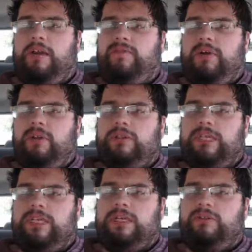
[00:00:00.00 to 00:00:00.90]
of
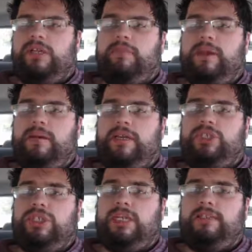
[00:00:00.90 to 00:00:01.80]
faulty because there may be
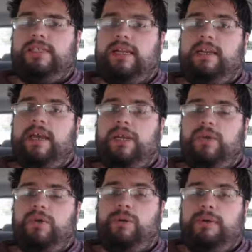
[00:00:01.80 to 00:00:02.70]
a chance that I
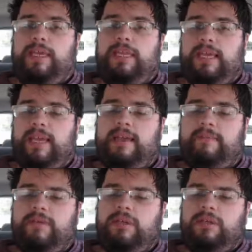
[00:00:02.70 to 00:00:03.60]
could play the
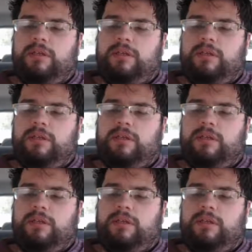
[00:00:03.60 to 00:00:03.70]
game,